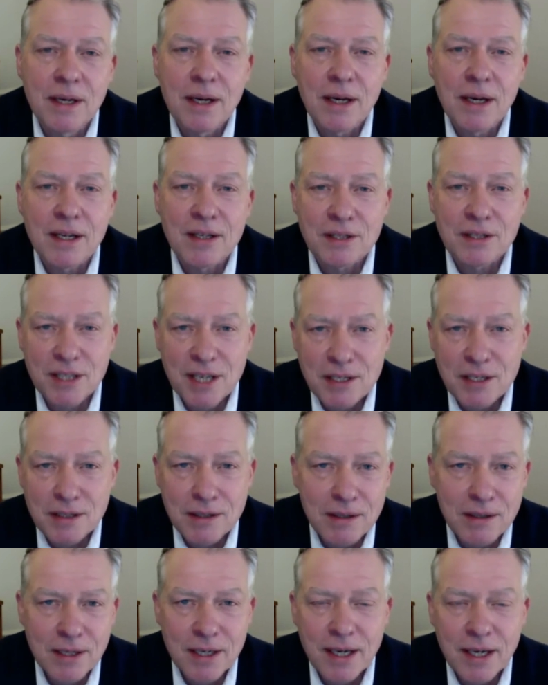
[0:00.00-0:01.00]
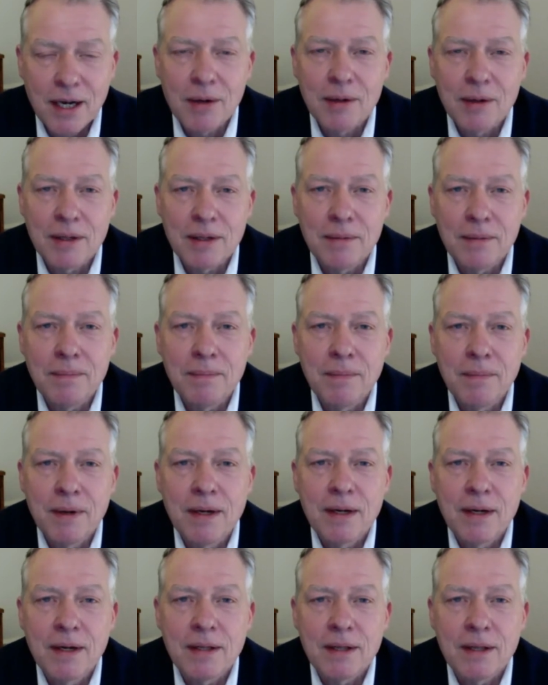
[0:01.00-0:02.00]
consistently go at them,
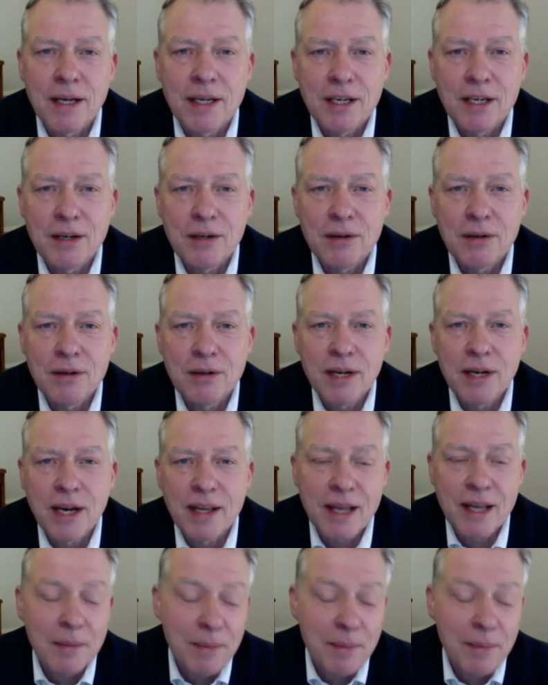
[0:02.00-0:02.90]
then you get there.